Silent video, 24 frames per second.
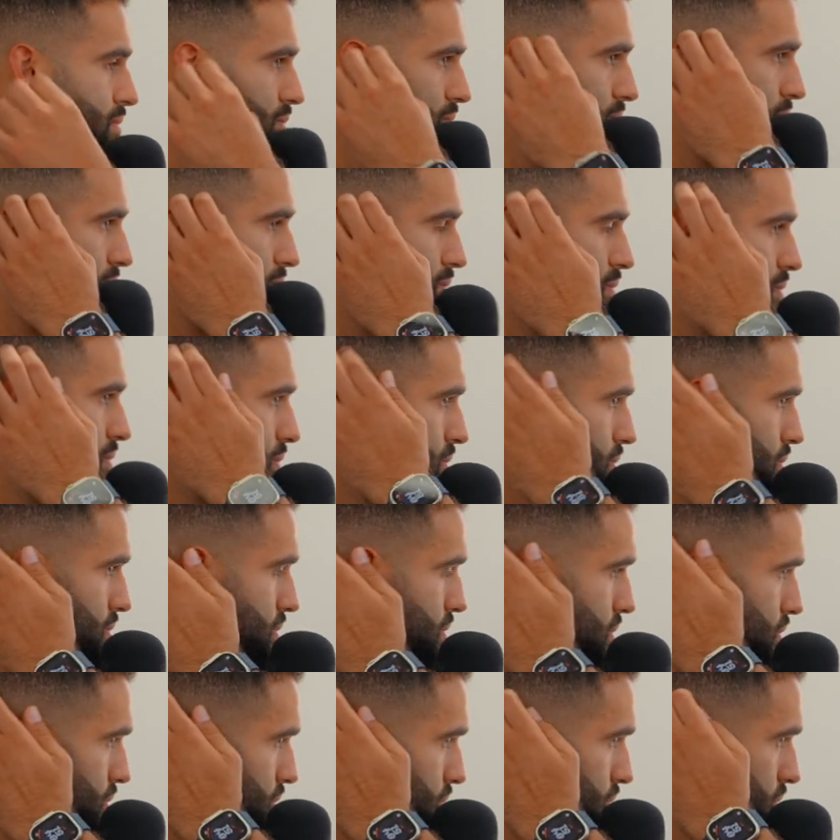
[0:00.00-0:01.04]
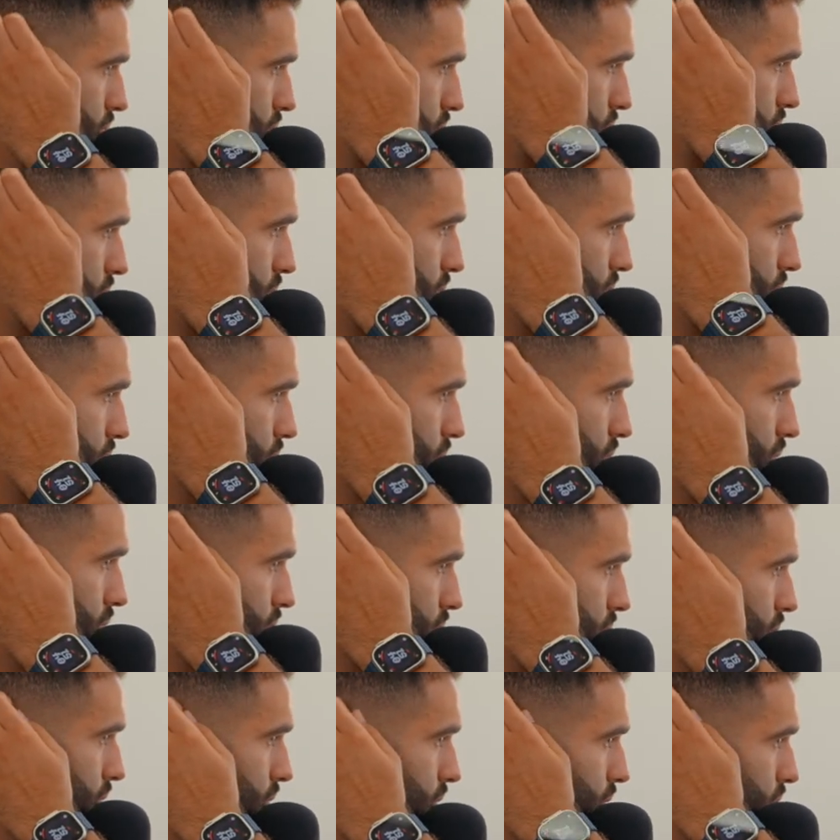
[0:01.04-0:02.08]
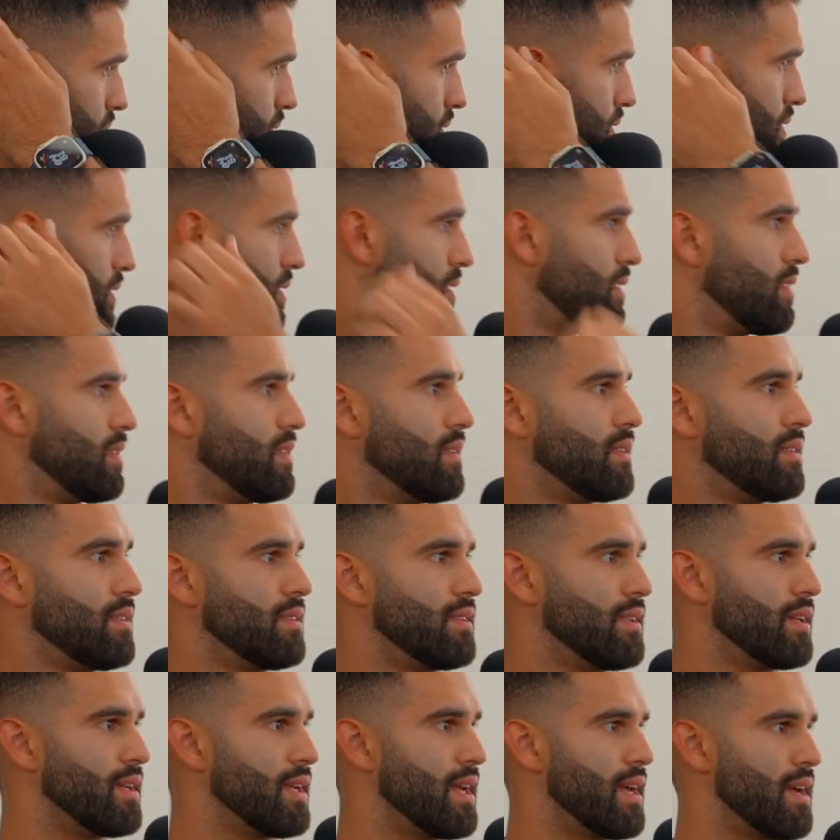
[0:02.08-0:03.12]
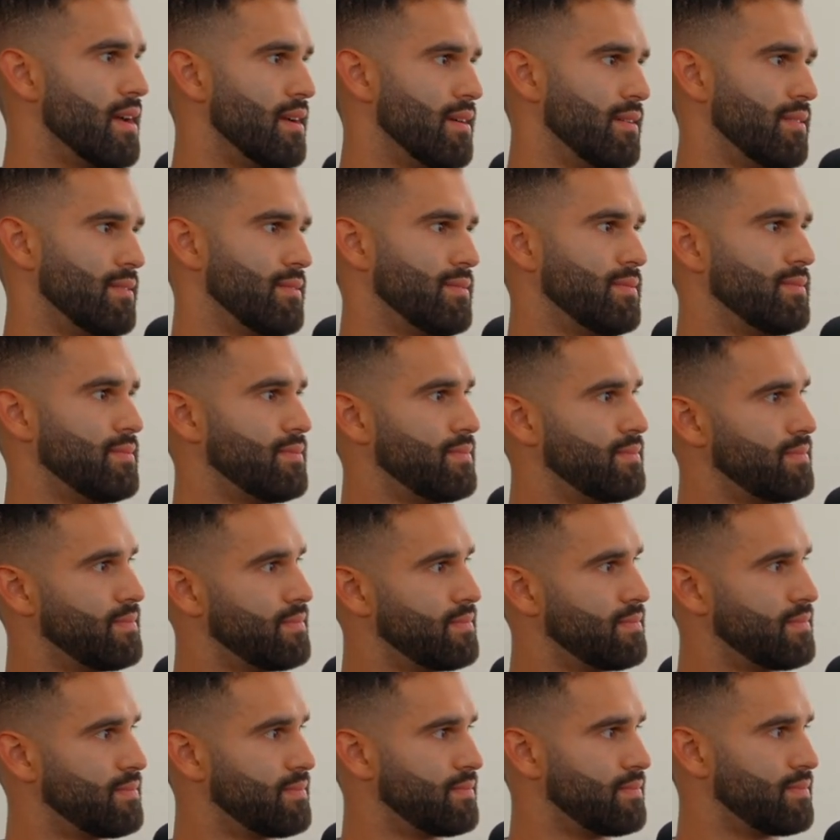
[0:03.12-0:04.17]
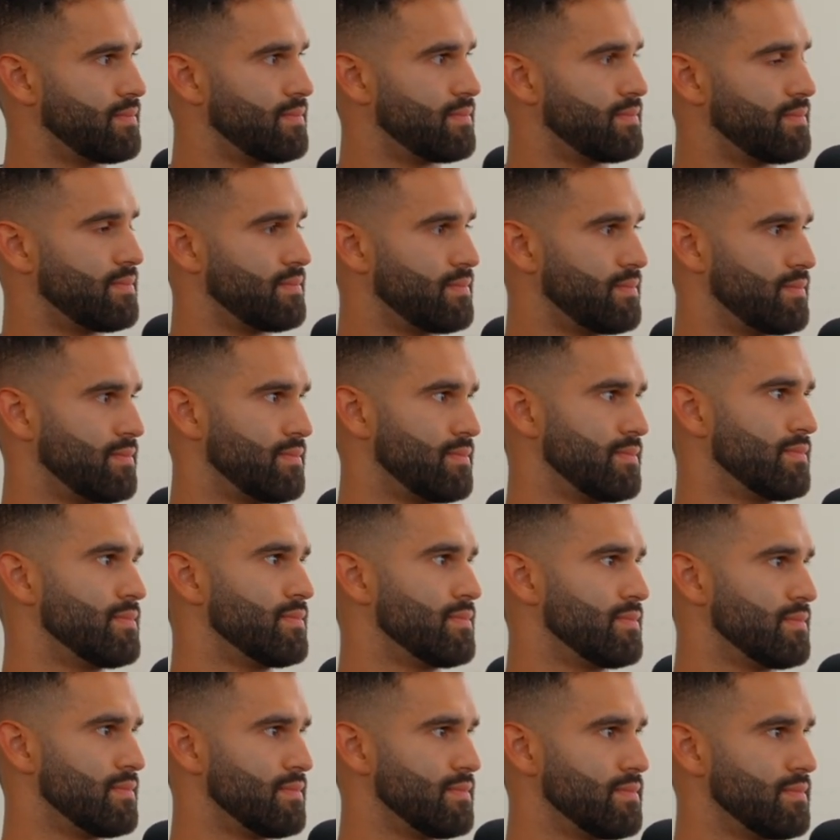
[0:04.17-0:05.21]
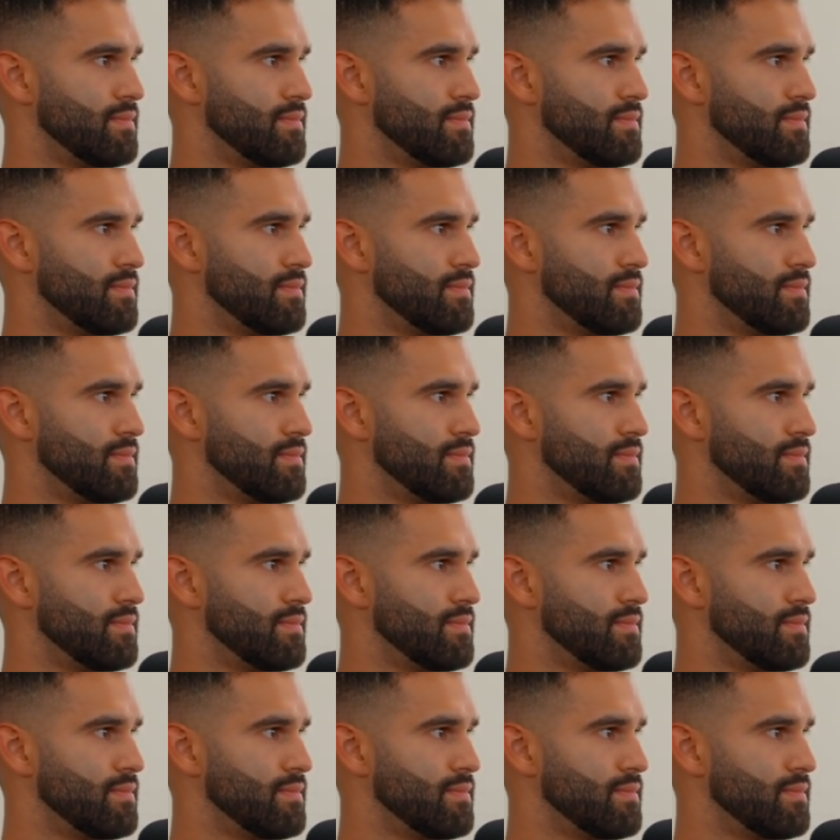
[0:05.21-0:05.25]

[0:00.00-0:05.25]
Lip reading: (not speaking)